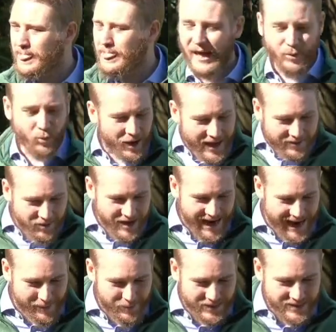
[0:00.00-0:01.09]
And whatever
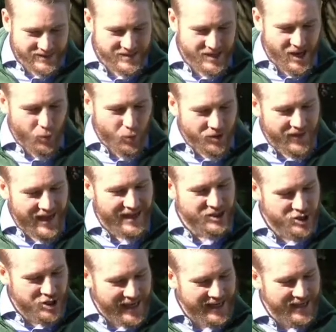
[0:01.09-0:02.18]
happens will not
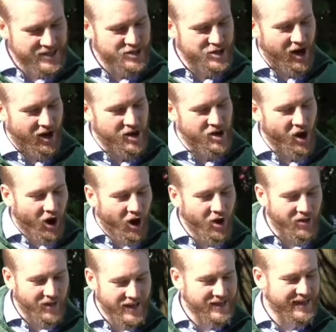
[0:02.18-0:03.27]
change our
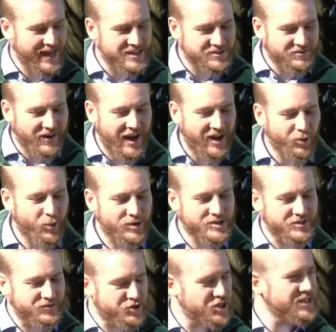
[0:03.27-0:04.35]
calling as followers
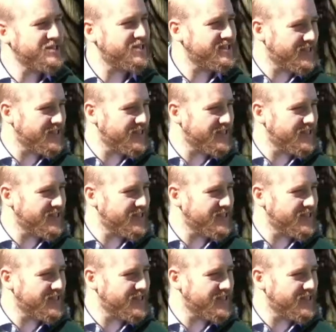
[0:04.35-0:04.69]
of Jesus